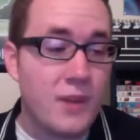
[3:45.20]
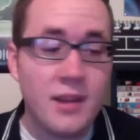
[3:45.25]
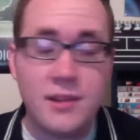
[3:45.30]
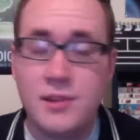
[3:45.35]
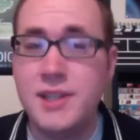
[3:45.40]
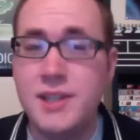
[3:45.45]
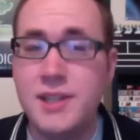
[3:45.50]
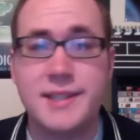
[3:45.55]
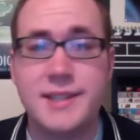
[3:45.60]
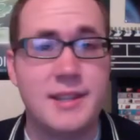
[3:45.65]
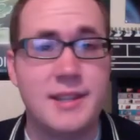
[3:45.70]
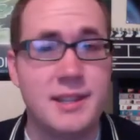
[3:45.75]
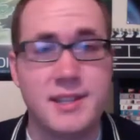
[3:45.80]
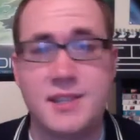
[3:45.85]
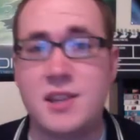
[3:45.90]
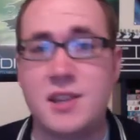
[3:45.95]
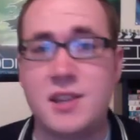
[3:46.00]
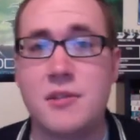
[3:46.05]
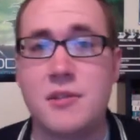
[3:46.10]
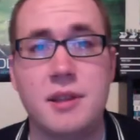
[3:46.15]
Listen,
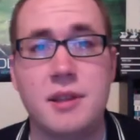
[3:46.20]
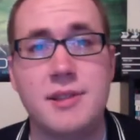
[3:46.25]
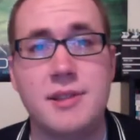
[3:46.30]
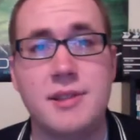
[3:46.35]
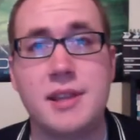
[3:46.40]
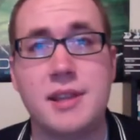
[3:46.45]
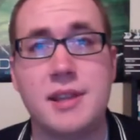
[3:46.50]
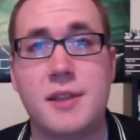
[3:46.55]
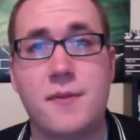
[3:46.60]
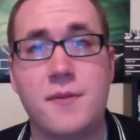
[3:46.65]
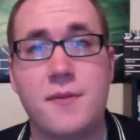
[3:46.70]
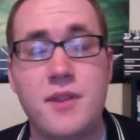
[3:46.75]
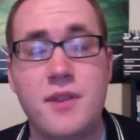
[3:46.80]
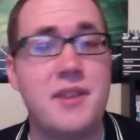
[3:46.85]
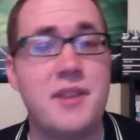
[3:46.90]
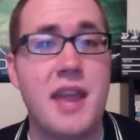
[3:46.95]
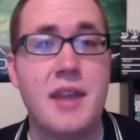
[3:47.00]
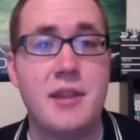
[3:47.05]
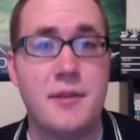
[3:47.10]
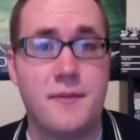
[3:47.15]
it's like the
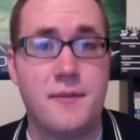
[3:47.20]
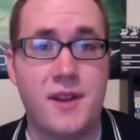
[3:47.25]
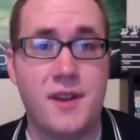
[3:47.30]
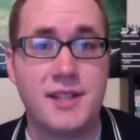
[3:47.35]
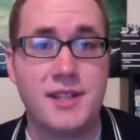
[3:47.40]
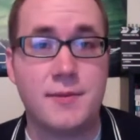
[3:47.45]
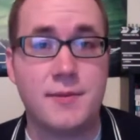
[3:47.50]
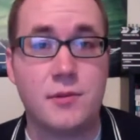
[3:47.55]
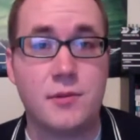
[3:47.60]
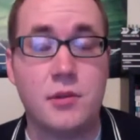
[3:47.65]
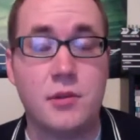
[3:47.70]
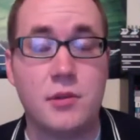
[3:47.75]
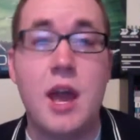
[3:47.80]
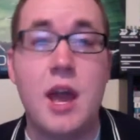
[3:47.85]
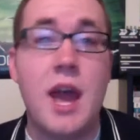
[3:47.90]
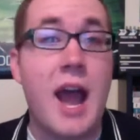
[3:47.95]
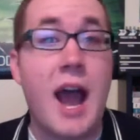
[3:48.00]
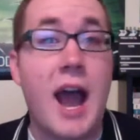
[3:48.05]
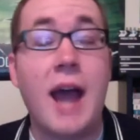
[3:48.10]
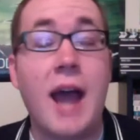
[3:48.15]
5th day of the festival.
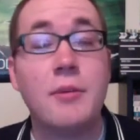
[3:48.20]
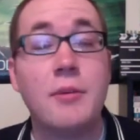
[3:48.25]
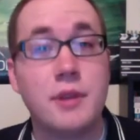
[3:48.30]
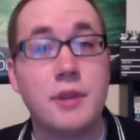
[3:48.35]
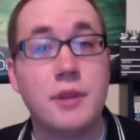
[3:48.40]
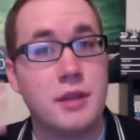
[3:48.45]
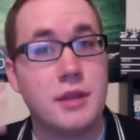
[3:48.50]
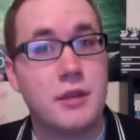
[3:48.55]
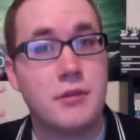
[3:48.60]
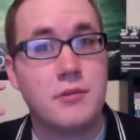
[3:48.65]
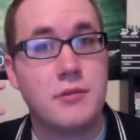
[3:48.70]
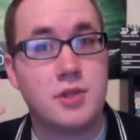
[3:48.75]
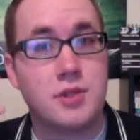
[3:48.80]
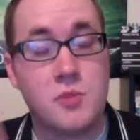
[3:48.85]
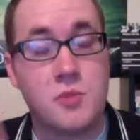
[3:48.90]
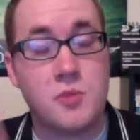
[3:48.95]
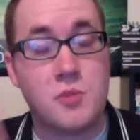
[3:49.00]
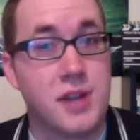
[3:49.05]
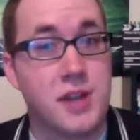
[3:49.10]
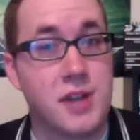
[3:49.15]
I'm like
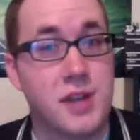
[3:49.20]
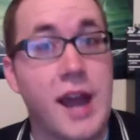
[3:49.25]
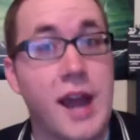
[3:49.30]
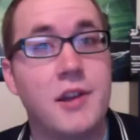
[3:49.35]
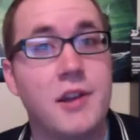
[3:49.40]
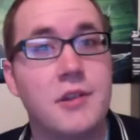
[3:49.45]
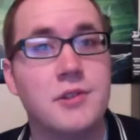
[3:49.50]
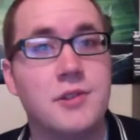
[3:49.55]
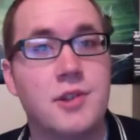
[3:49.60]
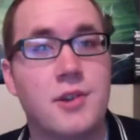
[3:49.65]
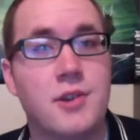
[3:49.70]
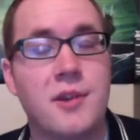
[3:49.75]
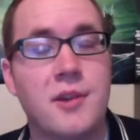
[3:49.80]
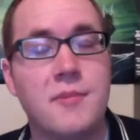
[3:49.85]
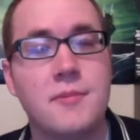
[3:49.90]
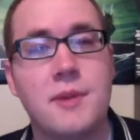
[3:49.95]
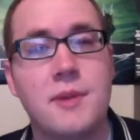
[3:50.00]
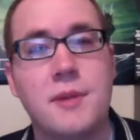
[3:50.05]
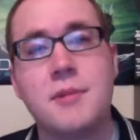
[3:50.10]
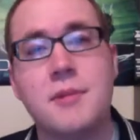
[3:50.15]
super tired, so
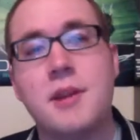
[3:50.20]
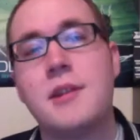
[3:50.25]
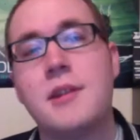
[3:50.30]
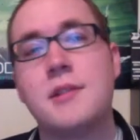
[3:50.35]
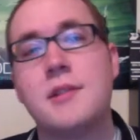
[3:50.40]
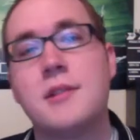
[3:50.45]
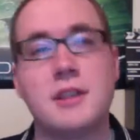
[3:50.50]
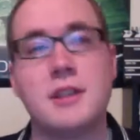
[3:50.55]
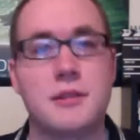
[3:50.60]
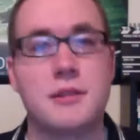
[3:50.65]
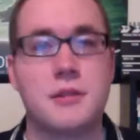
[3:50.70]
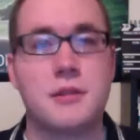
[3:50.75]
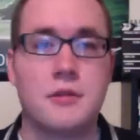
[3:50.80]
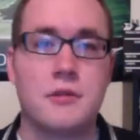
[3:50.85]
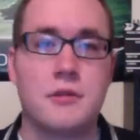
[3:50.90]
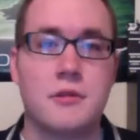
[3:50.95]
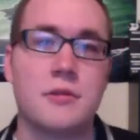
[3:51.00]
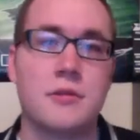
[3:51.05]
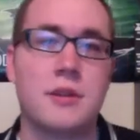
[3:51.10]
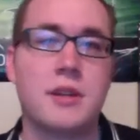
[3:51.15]
I'm kind of like,
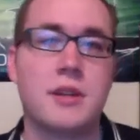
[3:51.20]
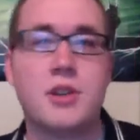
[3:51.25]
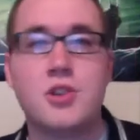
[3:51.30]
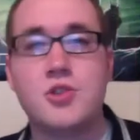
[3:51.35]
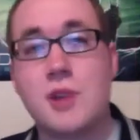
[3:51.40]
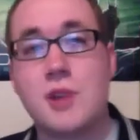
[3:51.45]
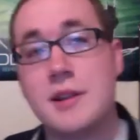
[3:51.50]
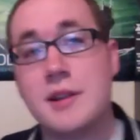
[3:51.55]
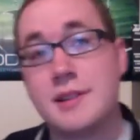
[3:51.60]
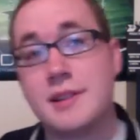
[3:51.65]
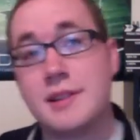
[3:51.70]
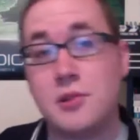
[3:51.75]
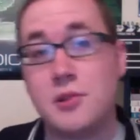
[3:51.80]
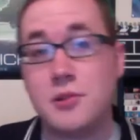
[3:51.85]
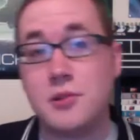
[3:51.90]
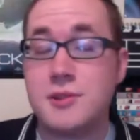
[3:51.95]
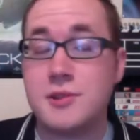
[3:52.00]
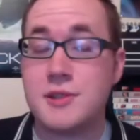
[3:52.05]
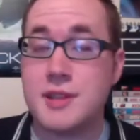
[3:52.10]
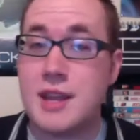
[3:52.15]
kind of drowsy,
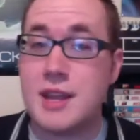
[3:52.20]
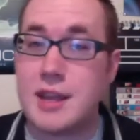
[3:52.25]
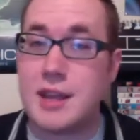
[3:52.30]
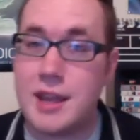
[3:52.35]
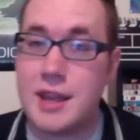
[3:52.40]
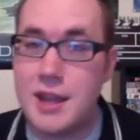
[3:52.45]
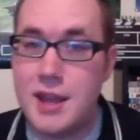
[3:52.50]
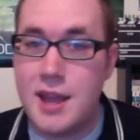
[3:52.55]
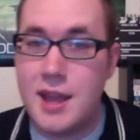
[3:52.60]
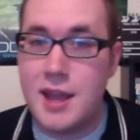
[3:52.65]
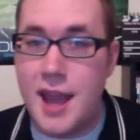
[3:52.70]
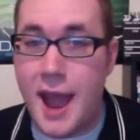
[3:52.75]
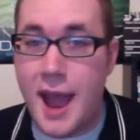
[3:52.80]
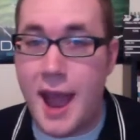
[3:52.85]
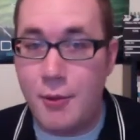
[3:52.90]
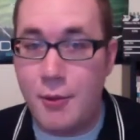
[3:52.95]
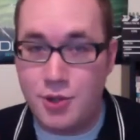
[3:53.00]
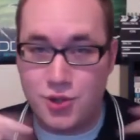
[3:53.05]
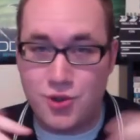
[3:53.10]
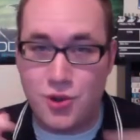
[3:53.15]
hallucinating.
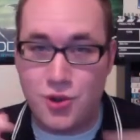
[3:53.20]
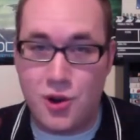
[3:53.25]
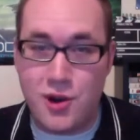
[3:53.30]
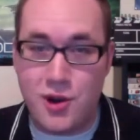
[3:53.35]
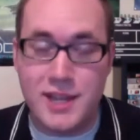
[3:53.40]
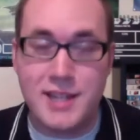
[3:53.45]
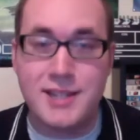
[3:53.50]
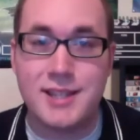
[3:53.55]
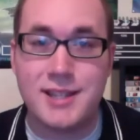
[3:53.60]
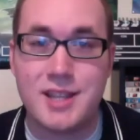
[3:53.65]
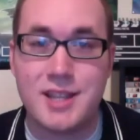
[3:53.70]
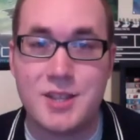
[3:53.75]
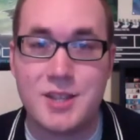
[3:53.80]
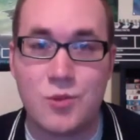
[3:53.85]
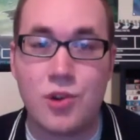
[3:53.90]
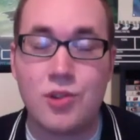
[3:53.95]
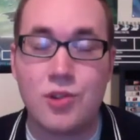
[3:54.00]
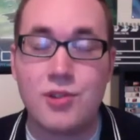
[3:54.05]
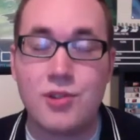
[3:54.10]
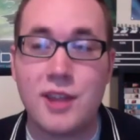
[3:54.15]
I was drawn into this
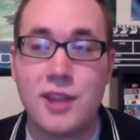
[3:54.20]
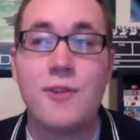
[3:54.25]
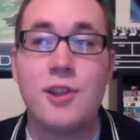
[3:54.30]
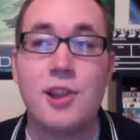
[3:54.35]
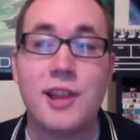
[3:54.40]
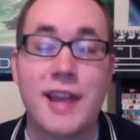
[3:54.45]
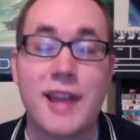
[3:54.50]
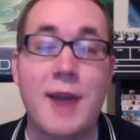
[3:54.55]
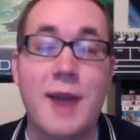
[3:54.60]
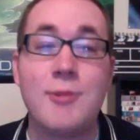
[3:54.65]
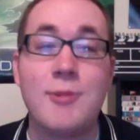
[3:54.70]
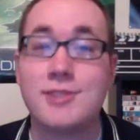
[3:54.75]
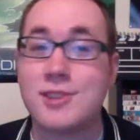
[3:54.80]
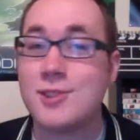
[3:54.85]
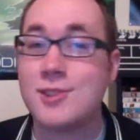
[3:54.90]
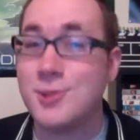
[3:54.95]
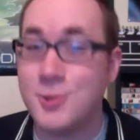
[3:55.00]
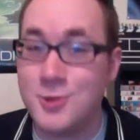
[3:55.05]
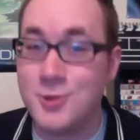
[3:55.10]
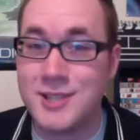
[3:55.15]
world, and I felt like I was
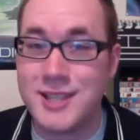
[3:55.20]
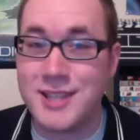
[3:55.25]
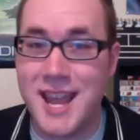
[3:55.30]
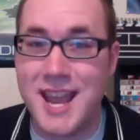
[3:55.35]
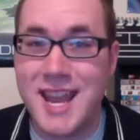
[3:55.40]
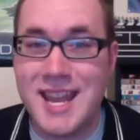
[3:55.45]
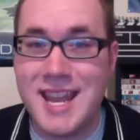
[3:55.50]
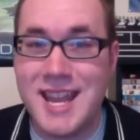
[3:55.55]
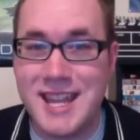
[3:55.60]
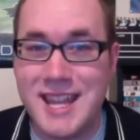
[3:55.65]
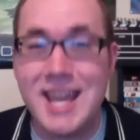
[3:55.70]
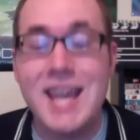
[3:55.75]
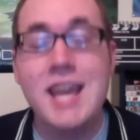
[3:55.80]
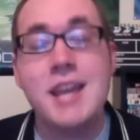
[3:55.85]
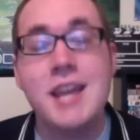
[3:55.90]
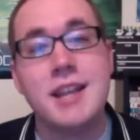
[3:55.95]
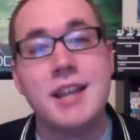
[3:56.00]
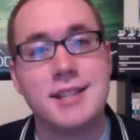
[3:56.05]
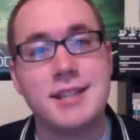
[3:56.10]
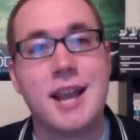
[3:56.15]
hallucinating.
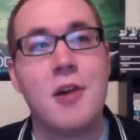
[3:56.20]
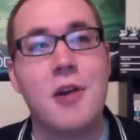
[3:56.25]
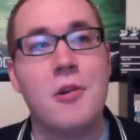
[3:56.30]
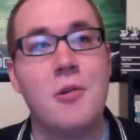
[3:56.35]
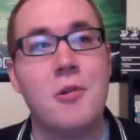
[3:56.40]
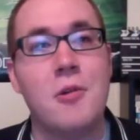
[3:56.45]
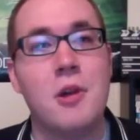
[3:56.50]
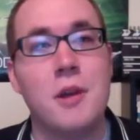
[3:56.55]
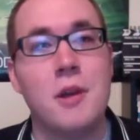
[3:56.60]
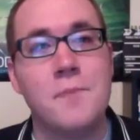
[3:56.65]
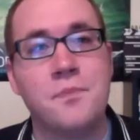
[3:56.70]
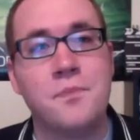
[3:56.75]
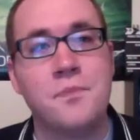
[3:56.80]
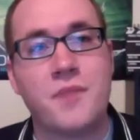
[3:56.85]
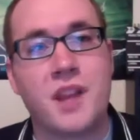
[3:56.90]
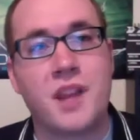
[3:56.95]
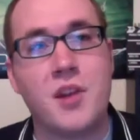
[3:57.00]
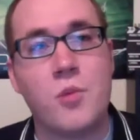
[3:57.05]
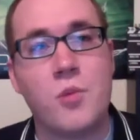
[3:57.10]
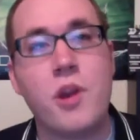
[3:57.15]
That's how
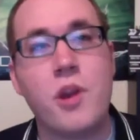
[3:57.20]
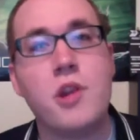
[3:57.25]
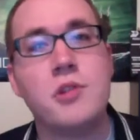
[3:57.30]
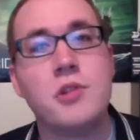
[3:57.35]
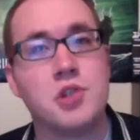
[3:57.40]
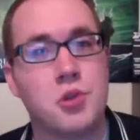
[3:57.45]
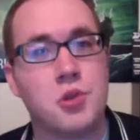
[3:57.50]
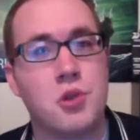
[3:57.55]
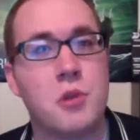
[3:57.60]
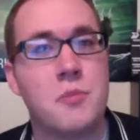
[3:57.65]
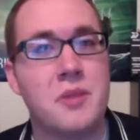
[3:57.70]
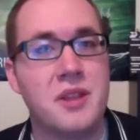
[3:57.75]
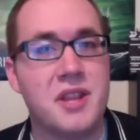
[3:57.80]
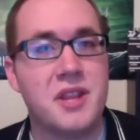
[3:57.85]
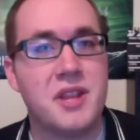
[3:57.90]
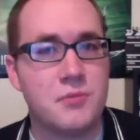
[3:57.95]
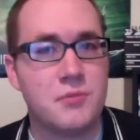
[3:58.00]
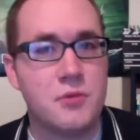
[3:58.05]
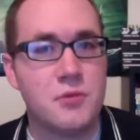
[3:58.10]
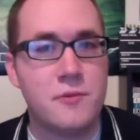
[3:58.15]
kind of weird and trippy
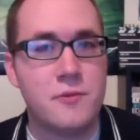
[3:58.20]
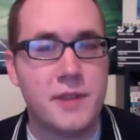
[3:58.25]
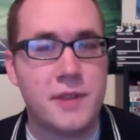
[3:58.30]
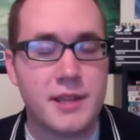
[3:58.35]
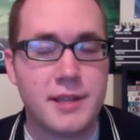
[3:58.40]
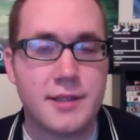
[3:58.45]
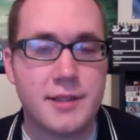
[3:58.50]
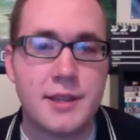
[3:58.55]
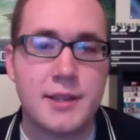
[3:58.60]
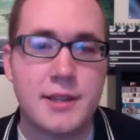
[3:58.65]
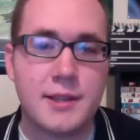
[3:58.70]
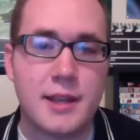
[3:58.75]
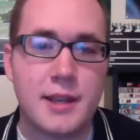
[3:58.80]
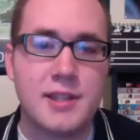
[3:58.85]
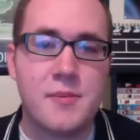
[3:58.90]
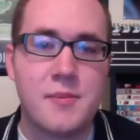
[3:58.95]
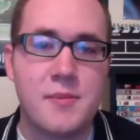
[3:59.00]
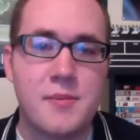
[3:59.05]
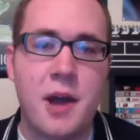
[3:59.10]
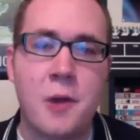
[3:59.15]
this movie is, and
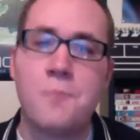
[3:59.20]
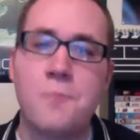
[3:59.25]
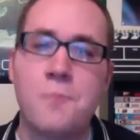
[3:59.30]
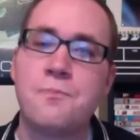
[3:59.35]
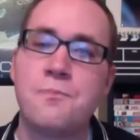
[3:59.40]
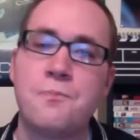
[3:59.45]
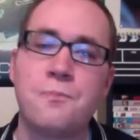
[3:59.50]
it's about,